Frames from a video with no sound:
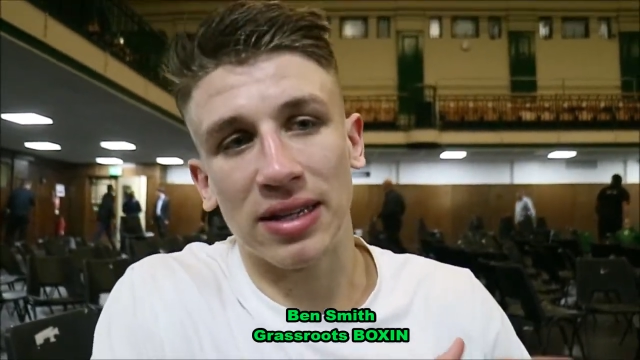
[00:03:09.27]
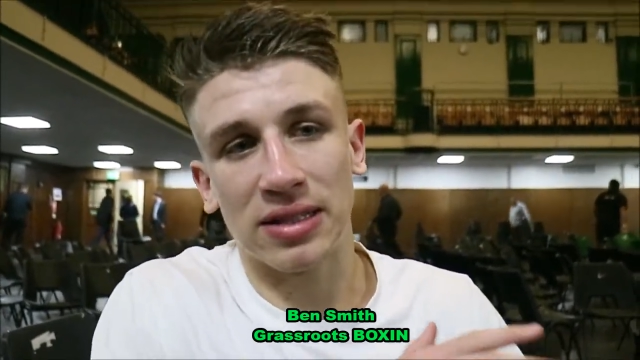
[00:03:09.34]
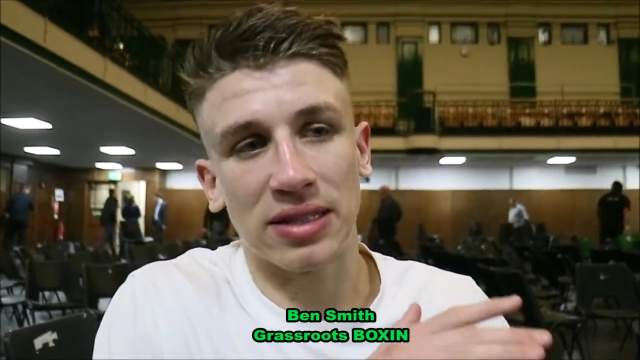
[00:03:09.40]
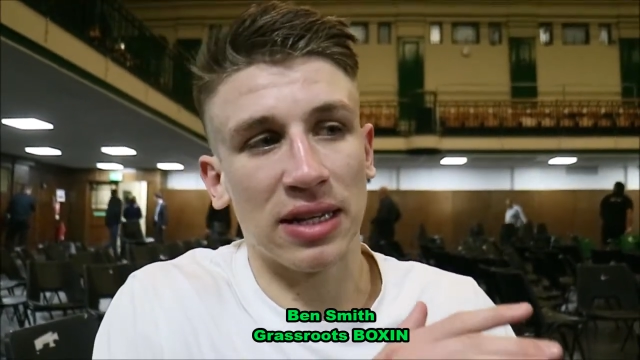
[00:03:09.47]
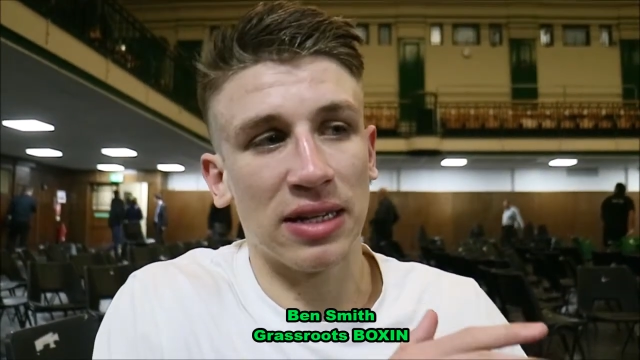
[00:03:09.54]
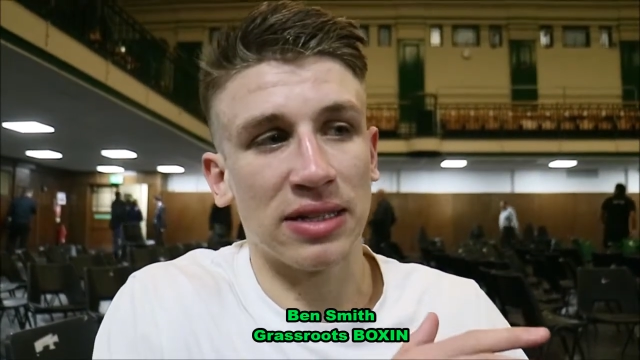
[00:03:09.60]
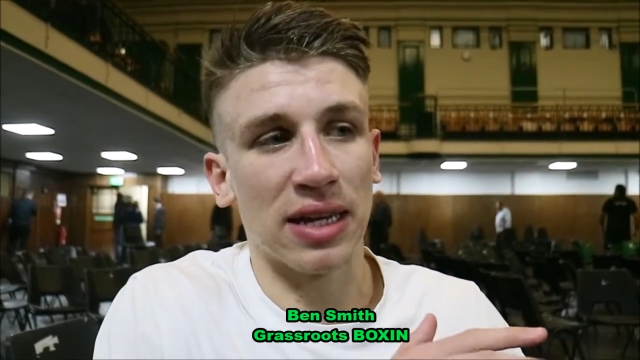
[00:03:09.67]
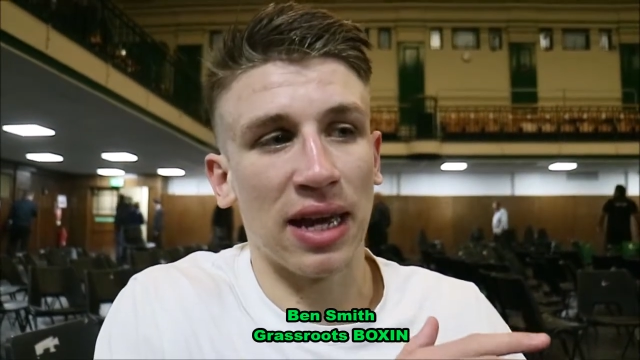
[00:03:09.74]

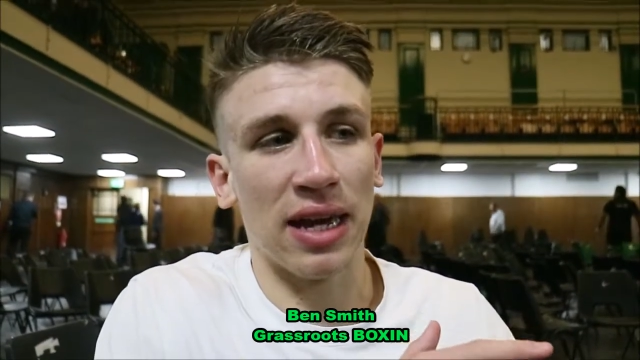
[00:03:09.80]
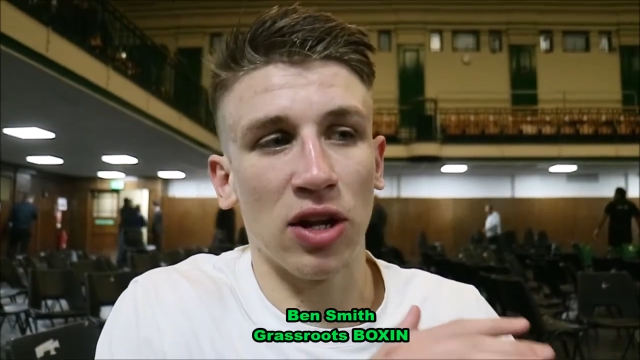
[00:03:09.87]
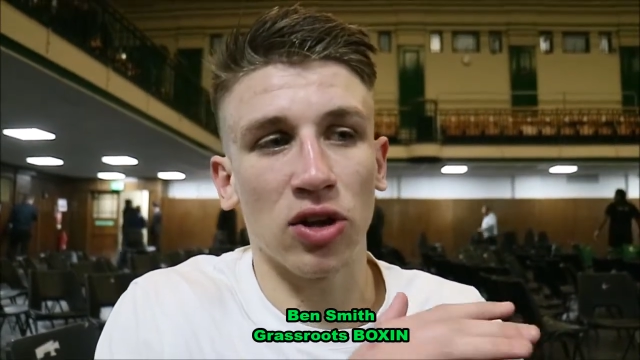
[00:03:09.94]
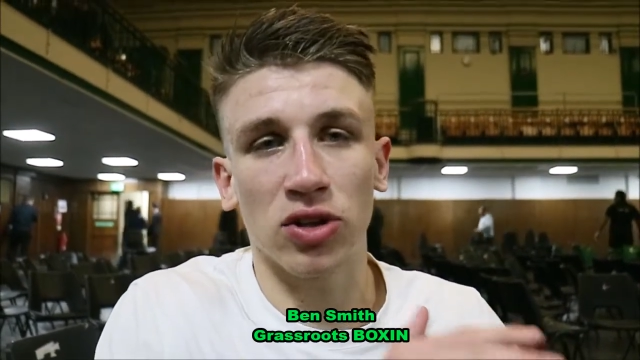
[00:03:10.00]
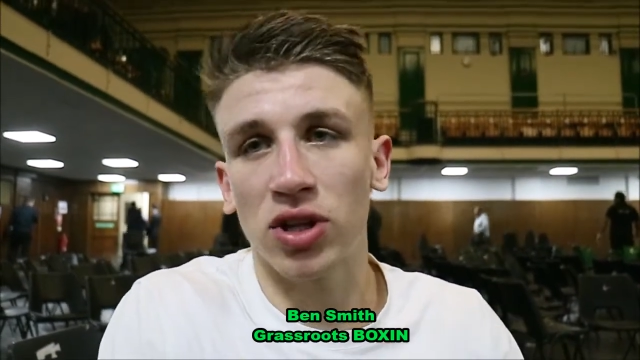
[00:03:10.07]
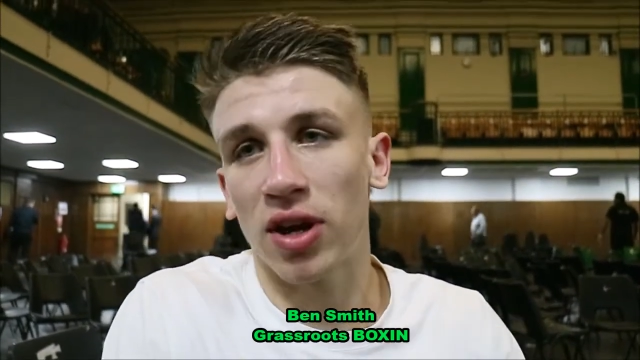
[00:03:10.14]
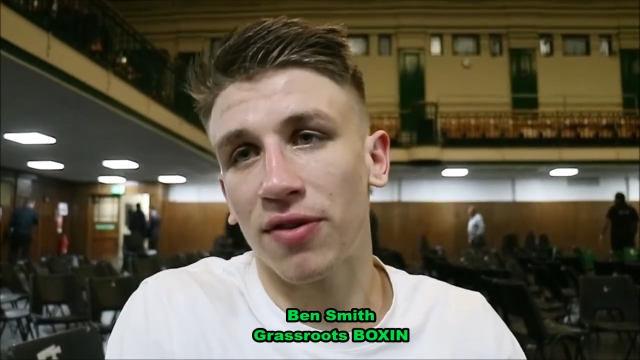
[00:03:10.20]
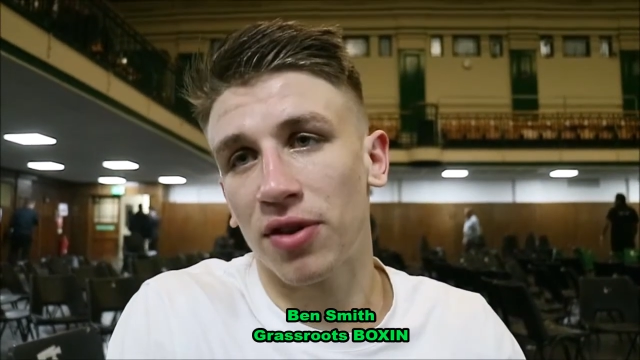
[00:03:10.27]
is that he
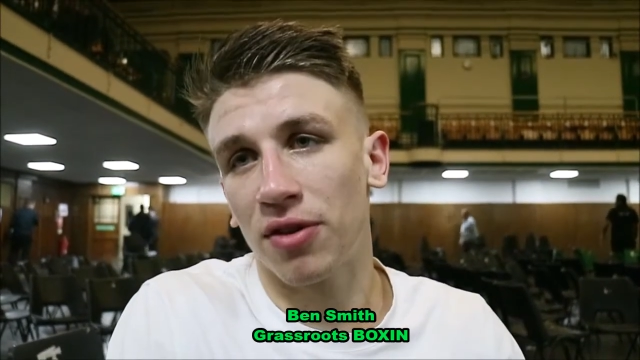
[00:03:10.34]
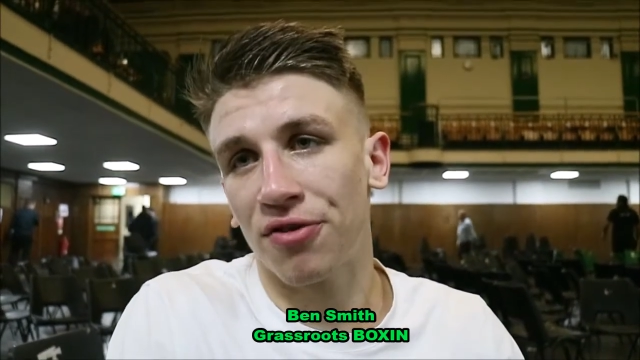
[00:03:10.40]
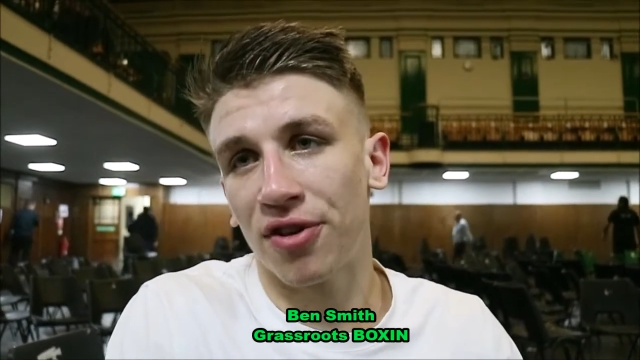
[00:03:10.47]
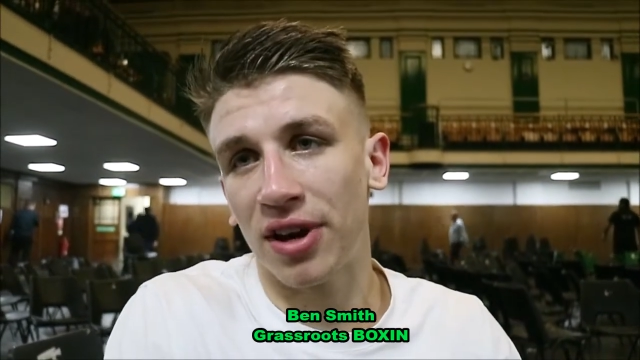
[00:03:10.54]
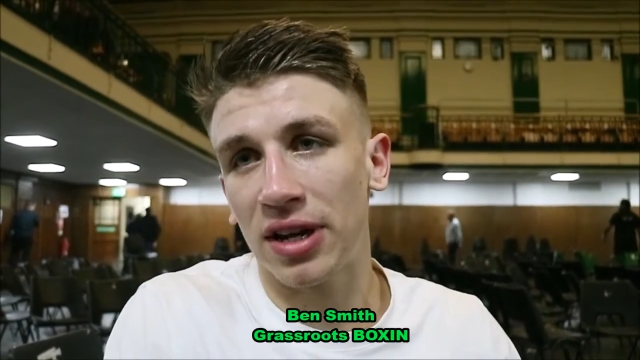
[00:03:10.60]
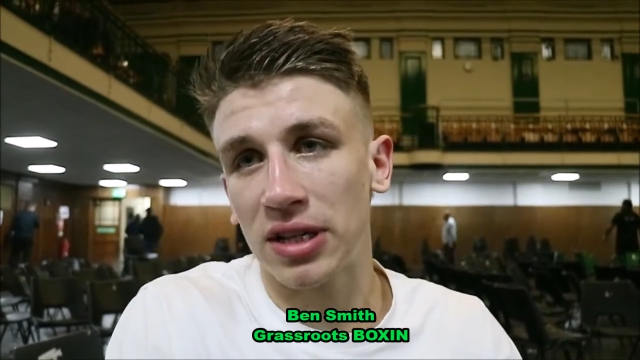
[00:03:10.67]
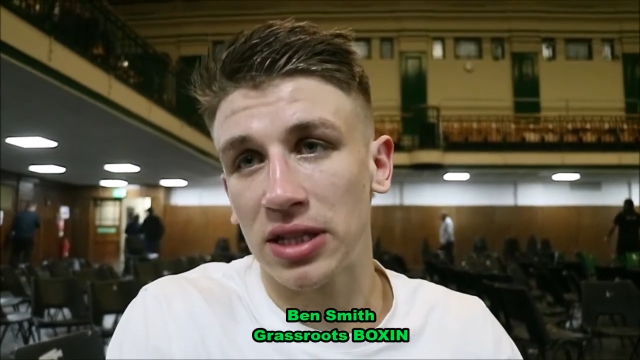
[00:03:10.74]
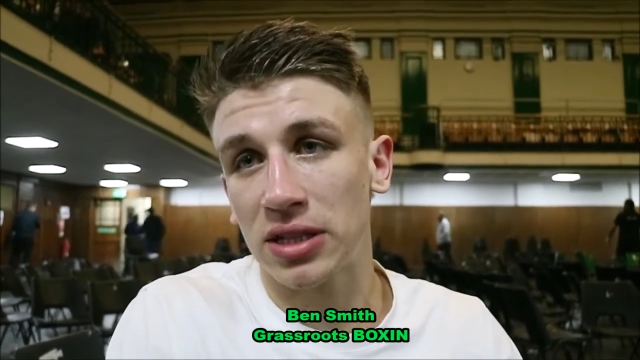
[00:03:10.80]
looks after the
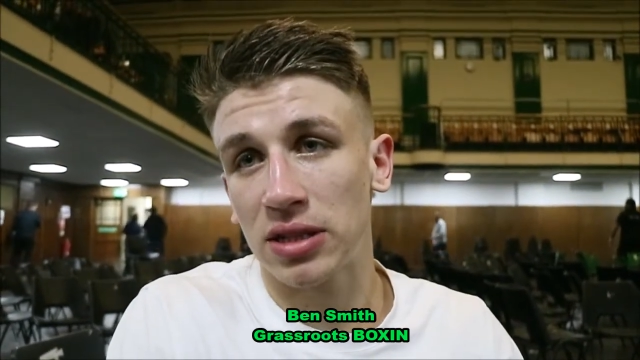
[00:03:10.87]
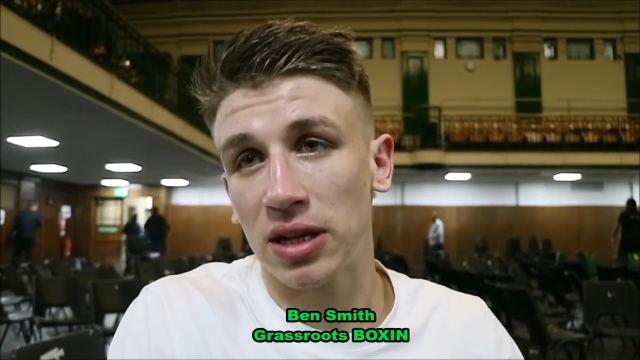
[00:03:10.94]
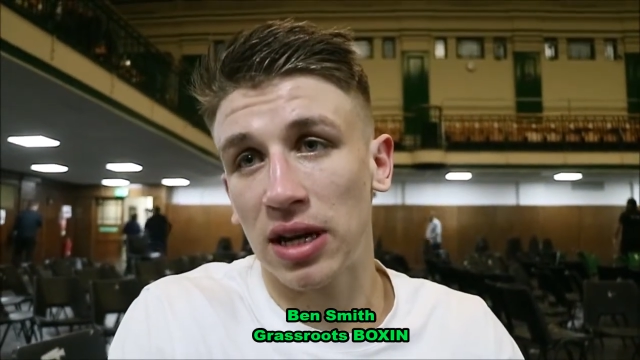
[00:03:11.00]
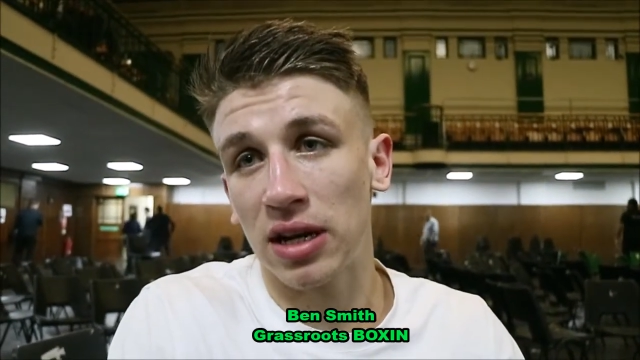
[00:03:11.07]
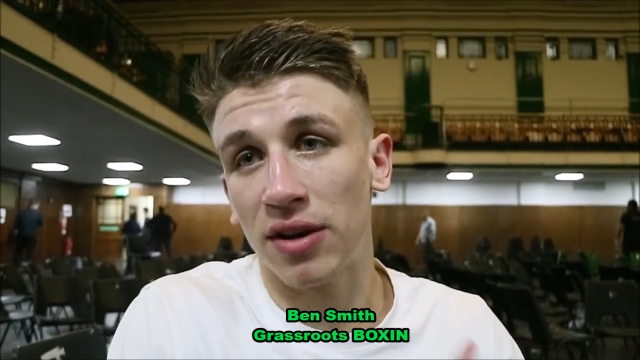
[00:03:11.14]
fighters,